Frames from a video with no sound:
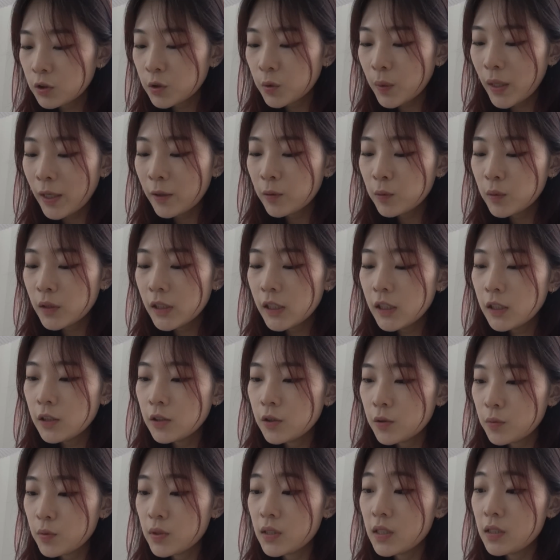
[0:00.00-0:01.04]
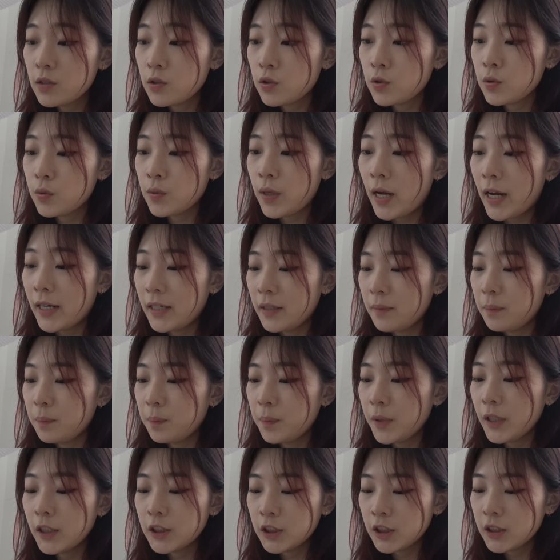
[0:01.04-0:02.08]
So I only use this to edit
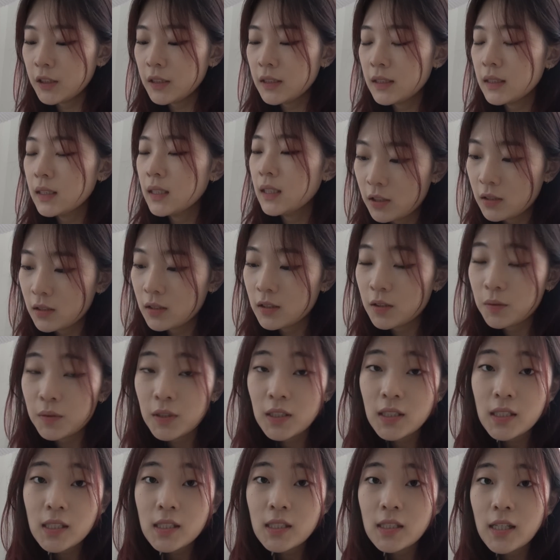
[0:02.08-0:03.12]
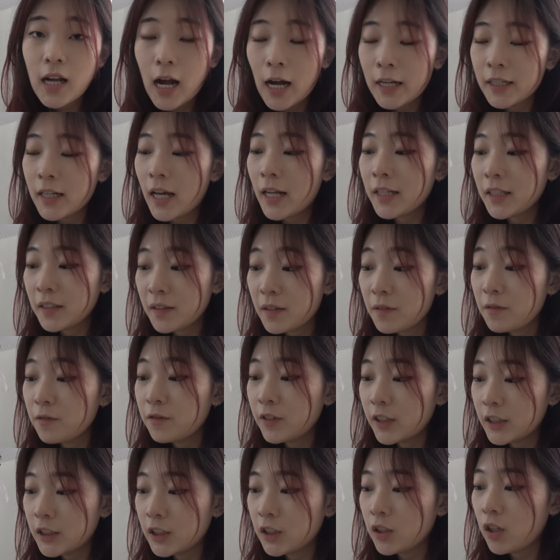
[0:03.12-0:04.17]
pictures. So this is the unedited
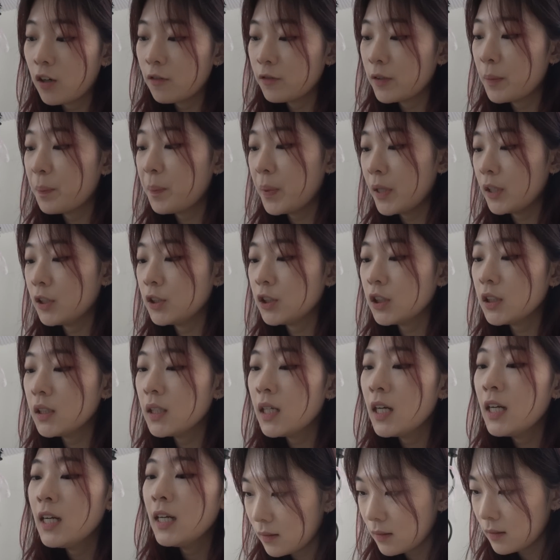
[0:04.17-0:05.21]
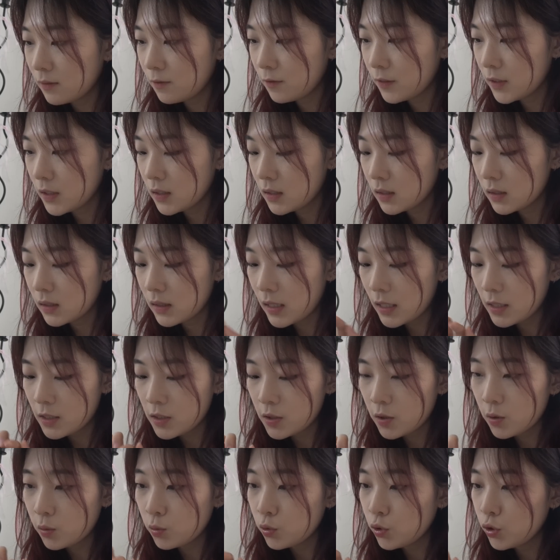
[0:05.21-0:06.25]
version of the picture. First, let's
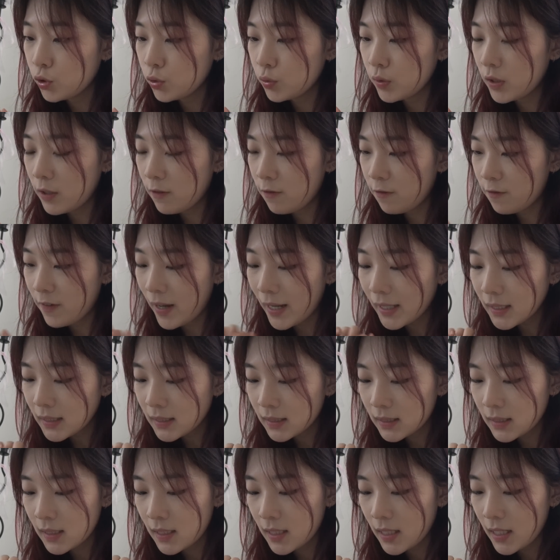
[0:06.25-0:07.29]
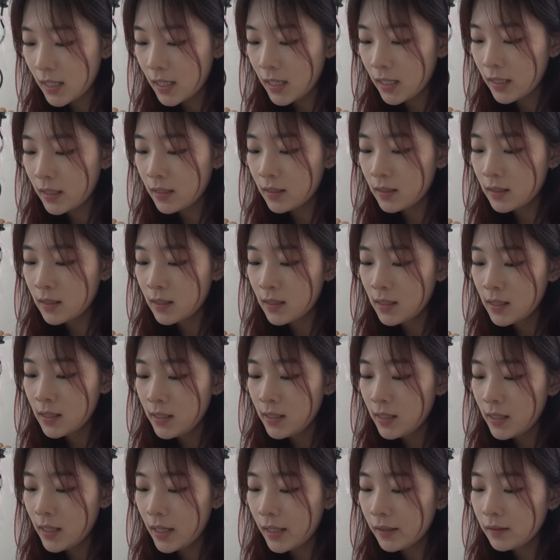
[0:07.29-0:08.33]
go to effects, and
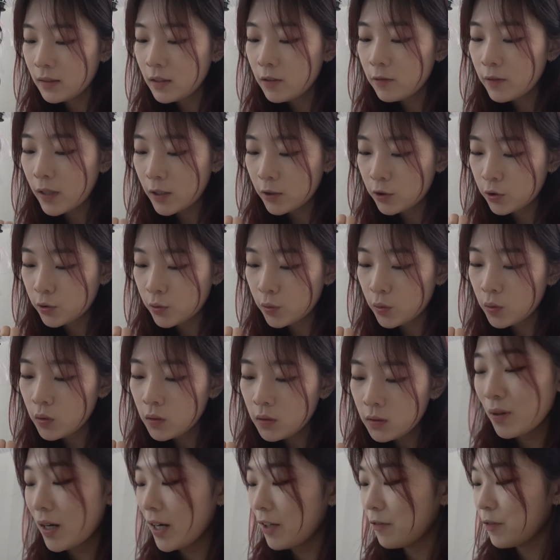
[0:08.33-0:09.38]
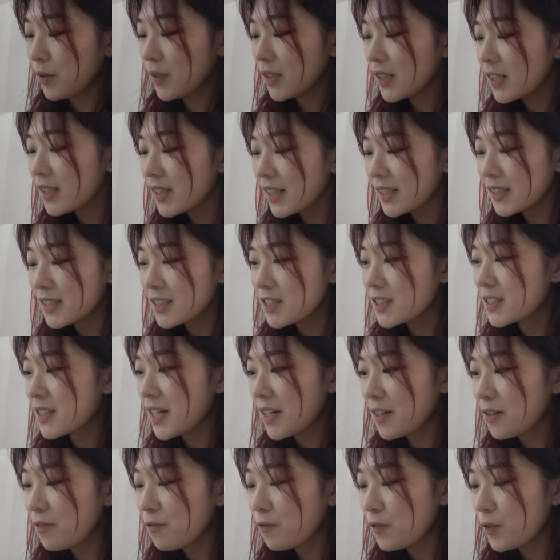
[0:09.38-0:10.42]
under retro, I really like this
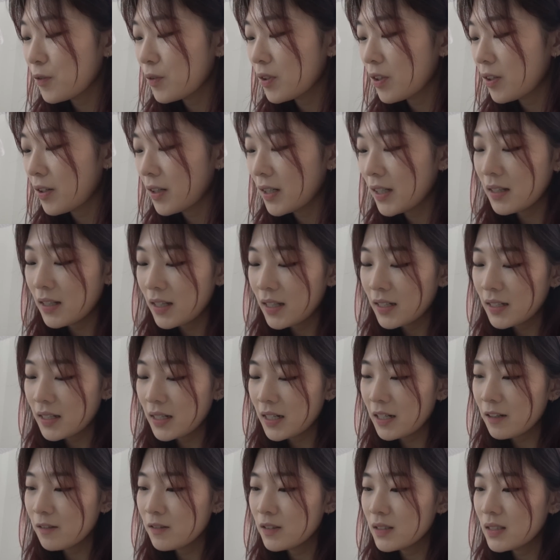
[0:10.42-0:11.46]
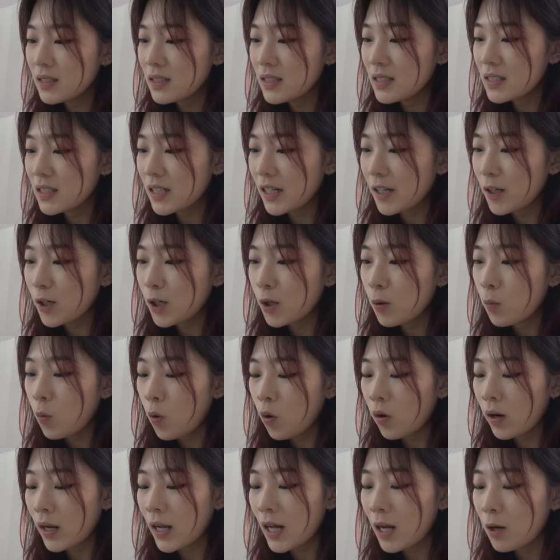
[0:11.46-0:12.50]
denim filter. It gives this like
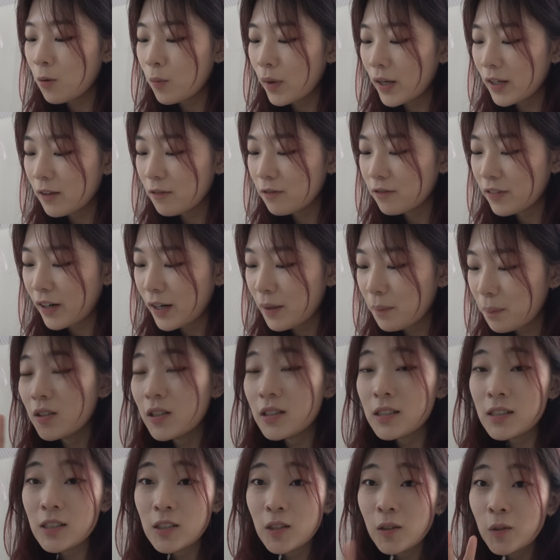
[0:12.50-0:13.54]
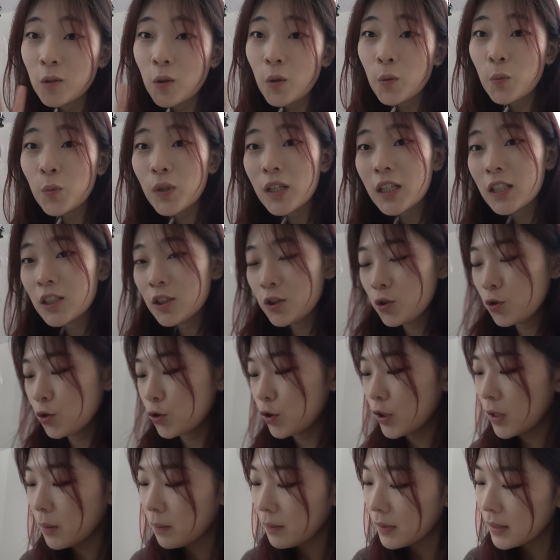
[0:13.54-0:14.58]
Wonka white vibe. It's glowy, it's
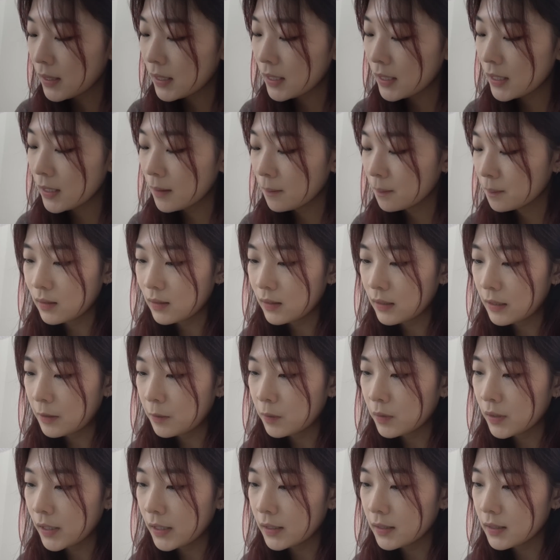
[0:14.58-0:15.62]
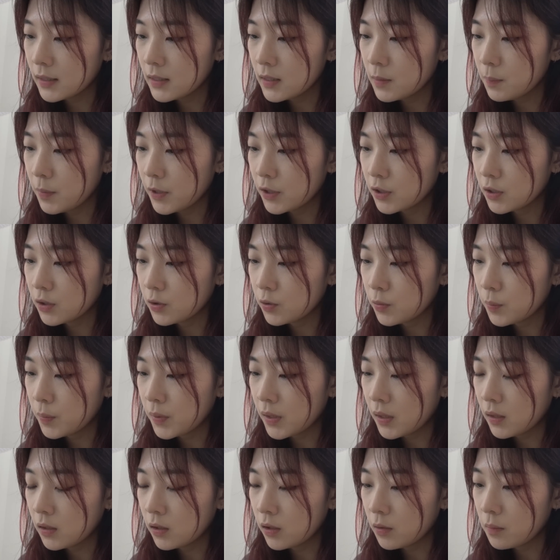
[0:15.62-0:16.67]
dreamy. I would like this picture to be
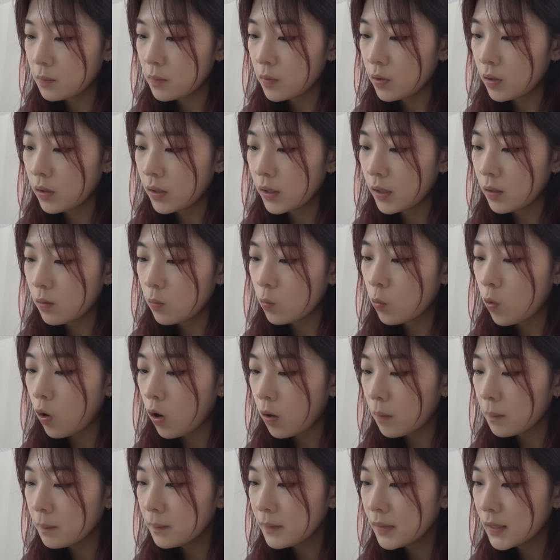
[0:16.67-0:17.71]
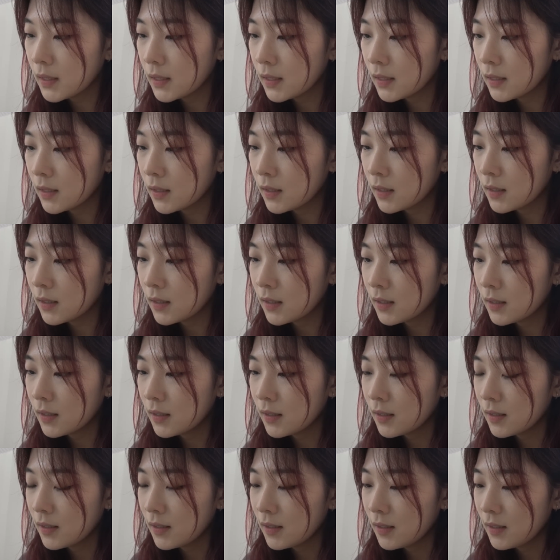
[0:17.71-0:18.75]
a lot more warm.
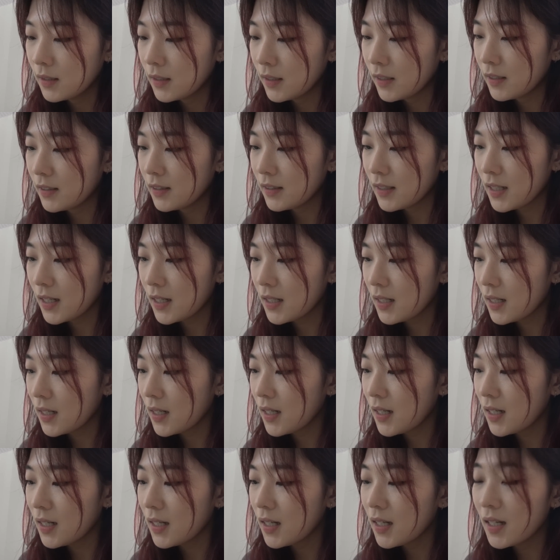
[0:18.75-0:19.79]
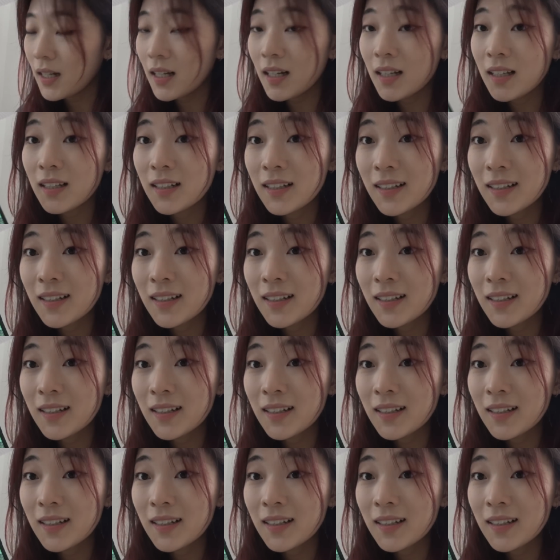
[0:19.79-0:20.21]
And ta-da!